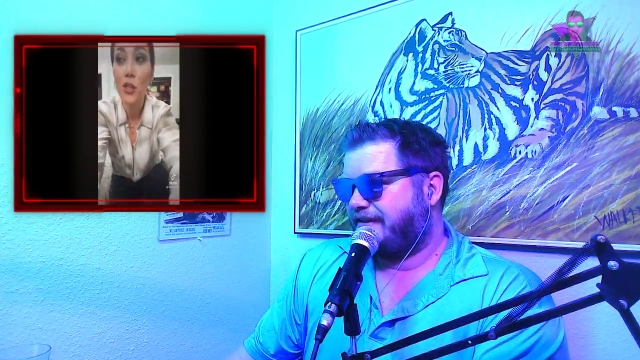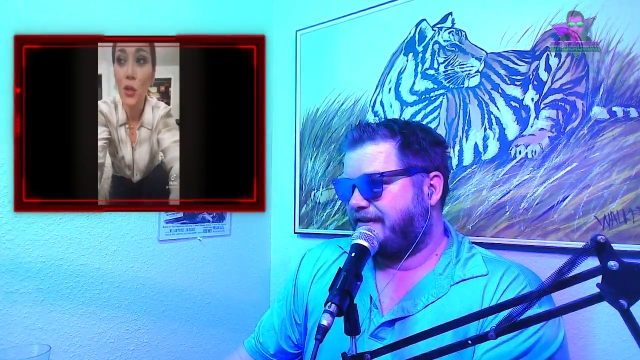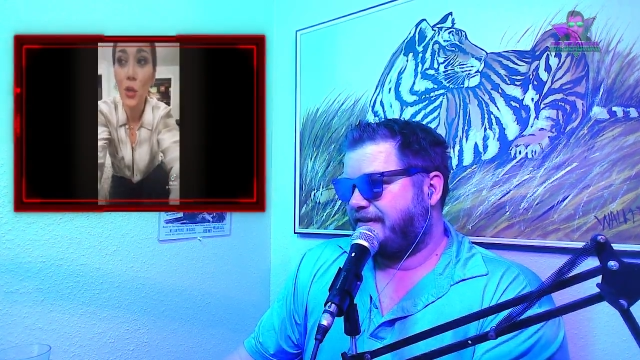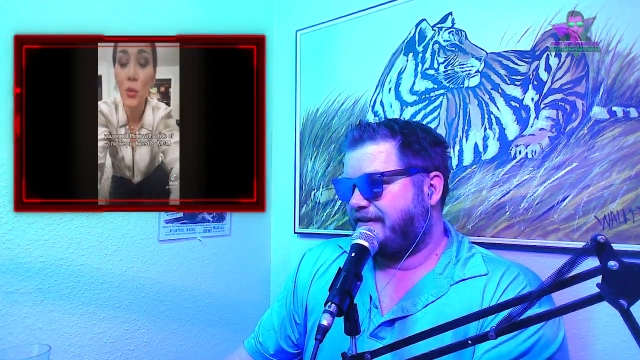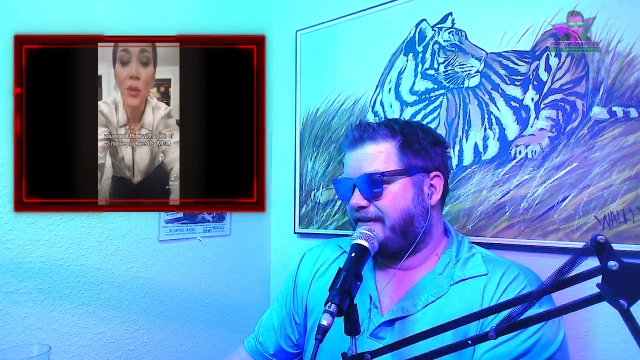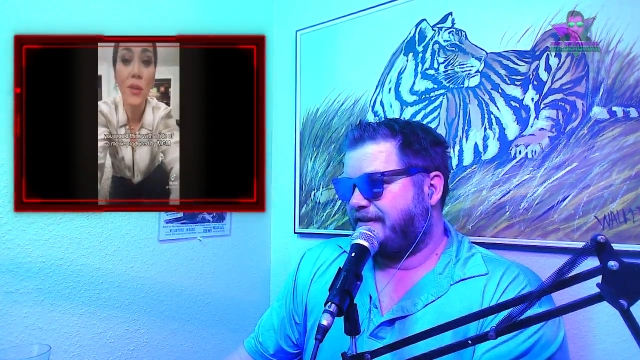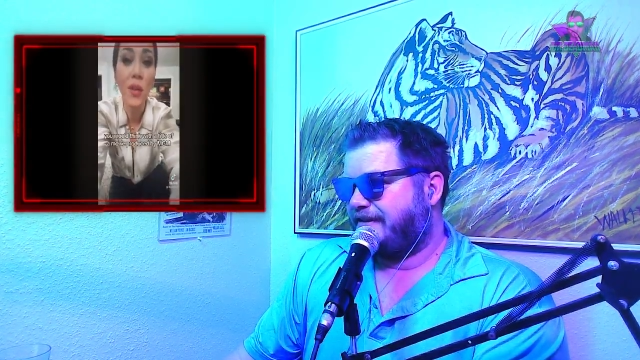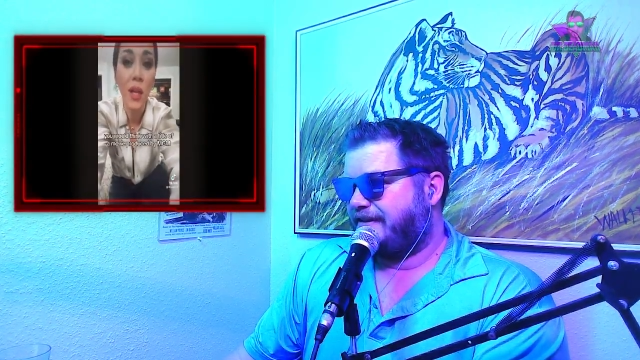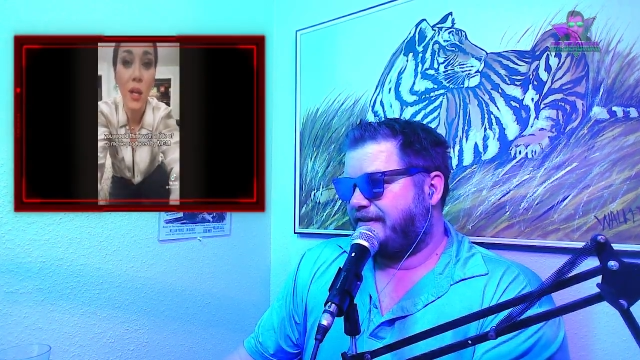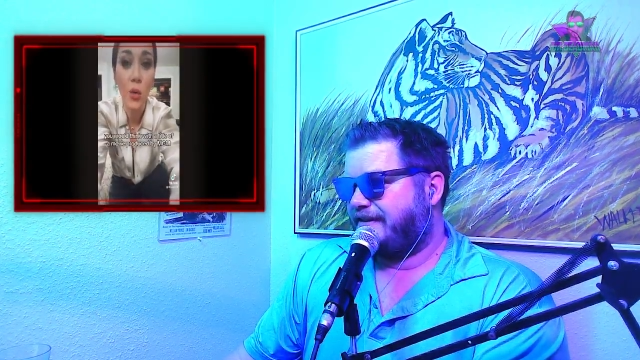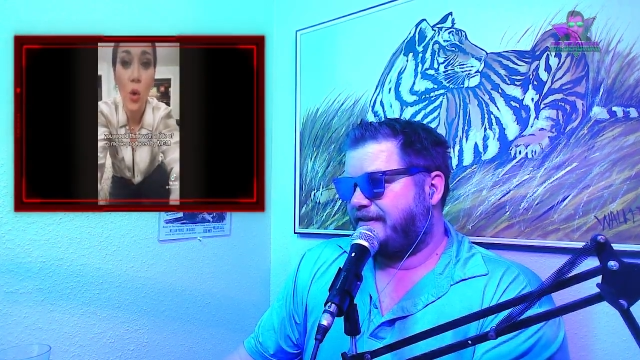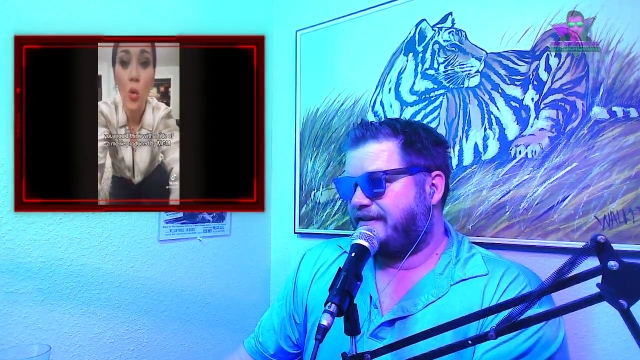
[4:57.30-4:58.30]
Speaker 1: So you would
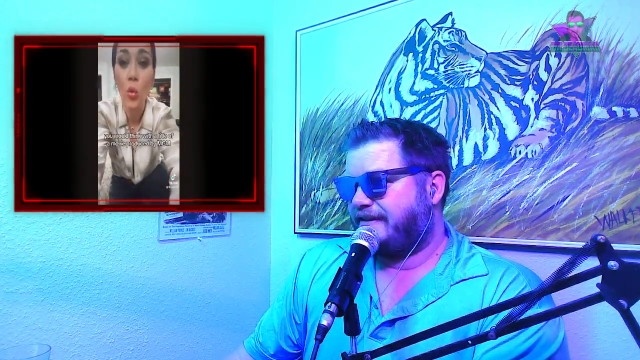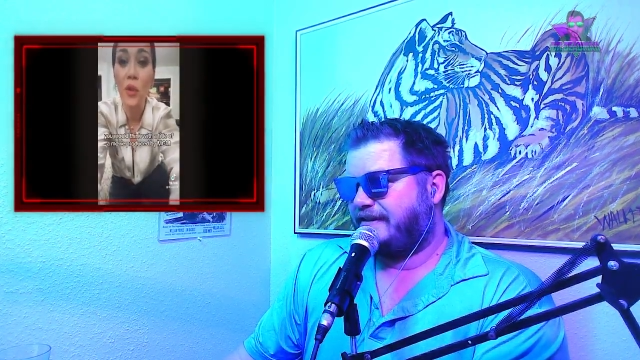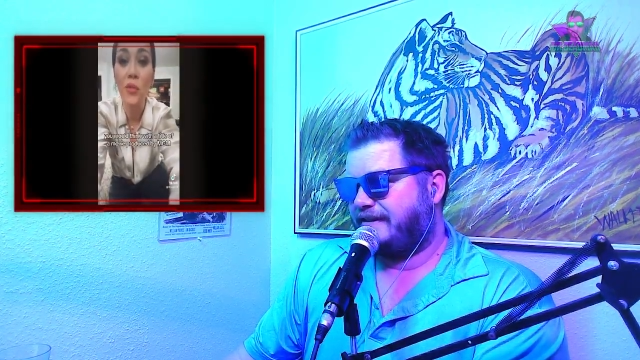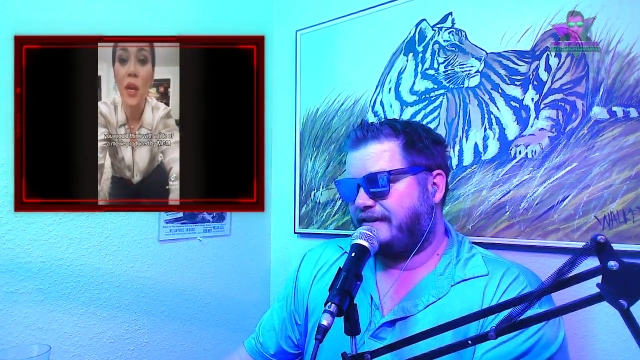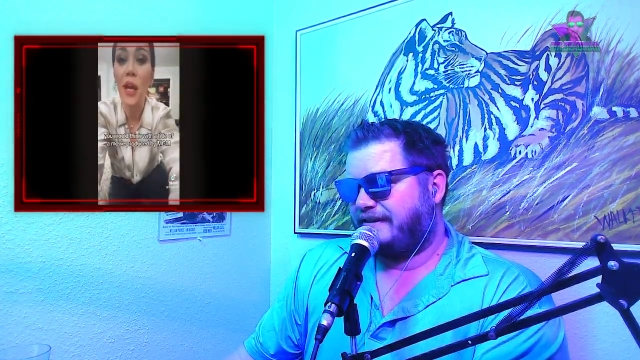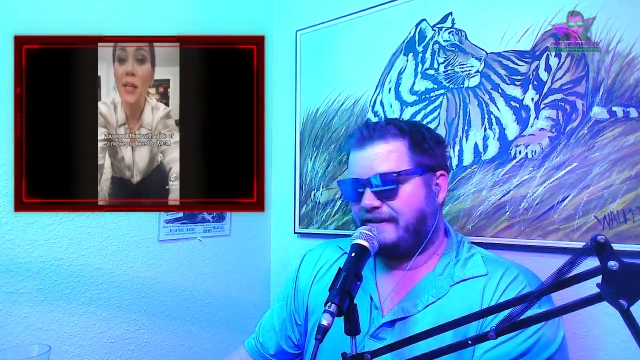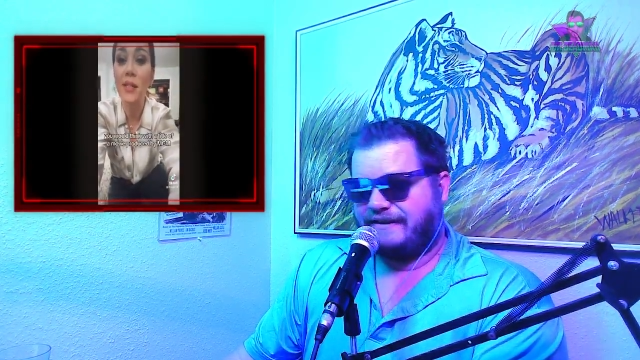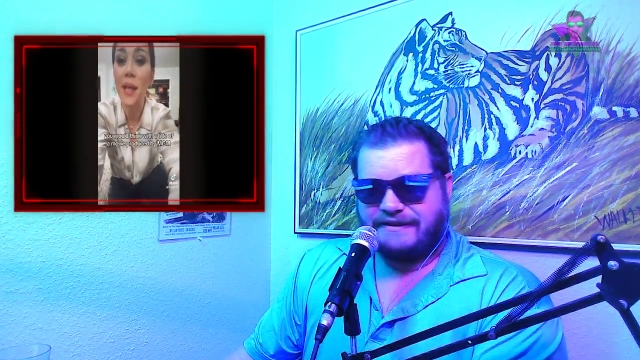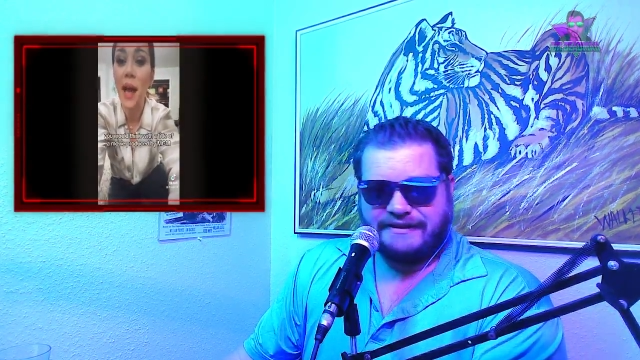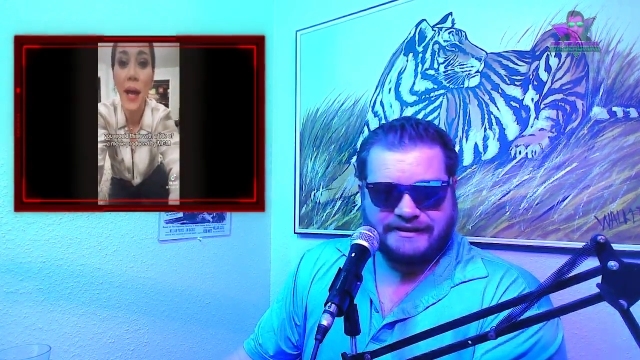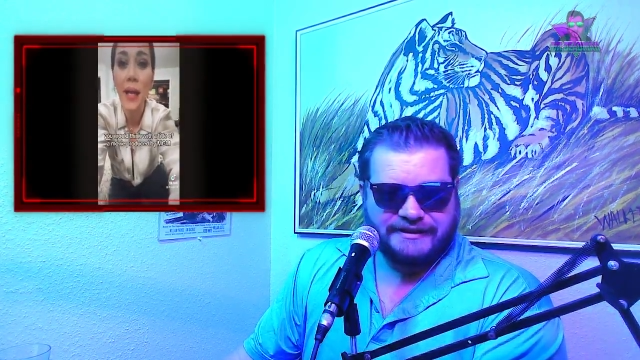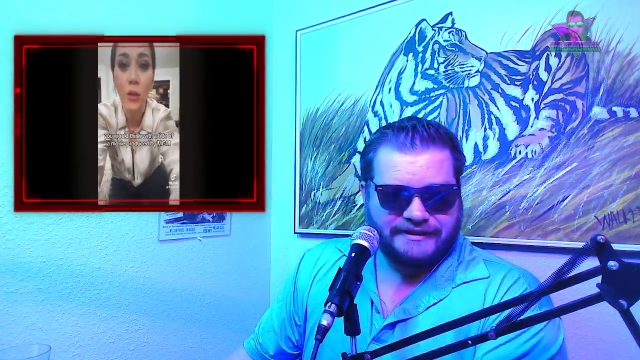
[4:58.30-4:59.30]
think with a
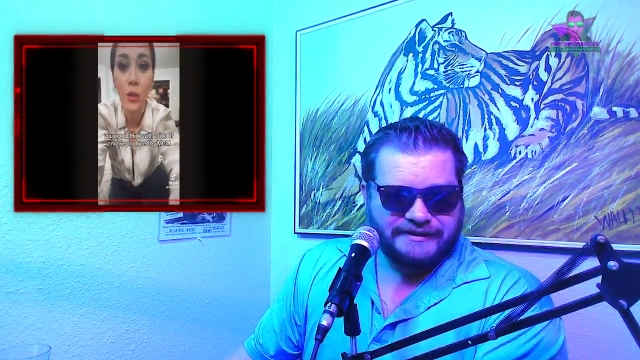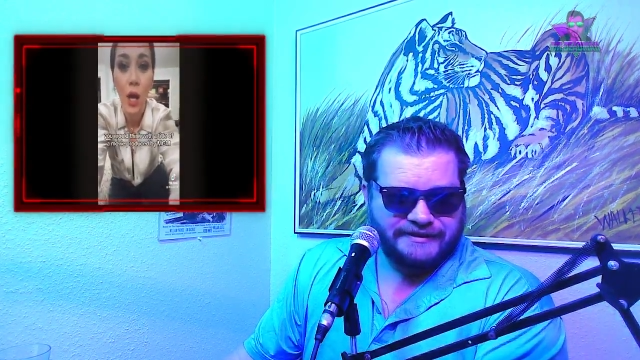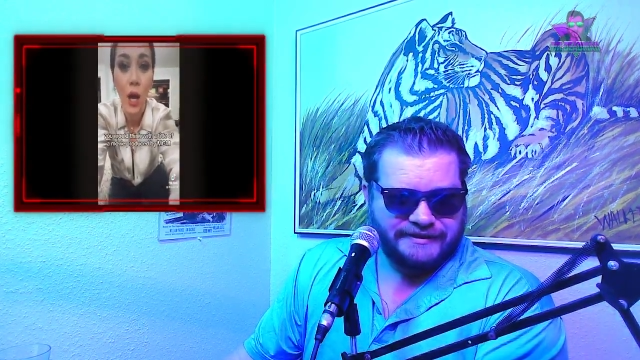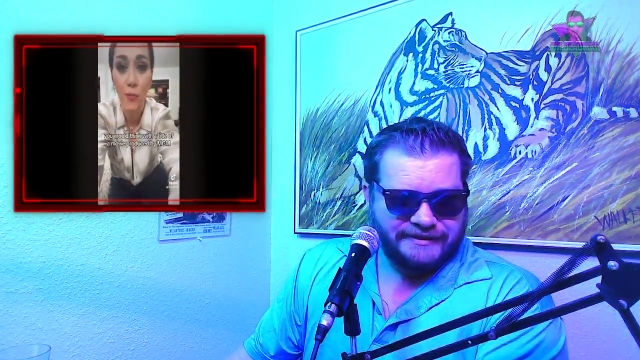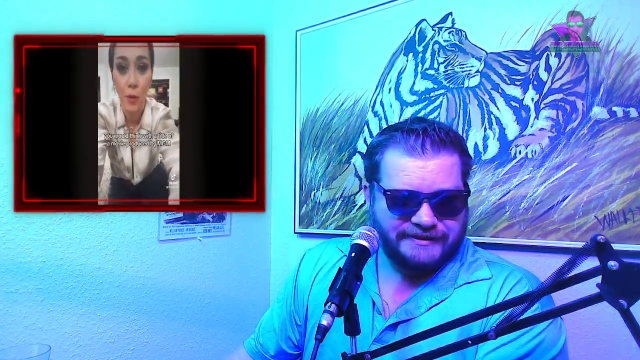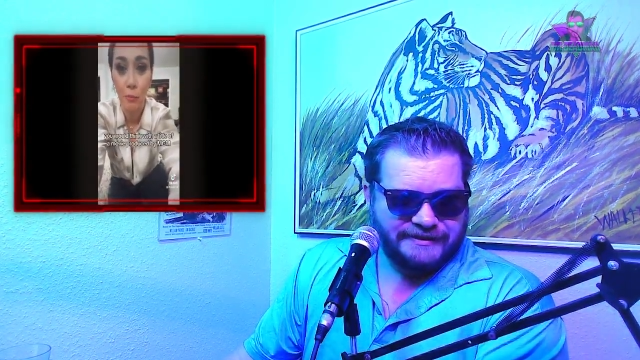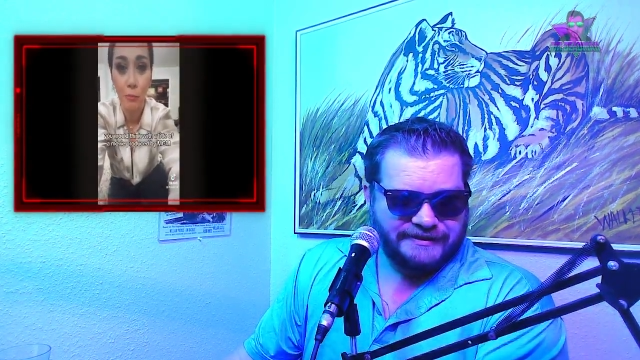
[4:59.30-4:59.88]
title of a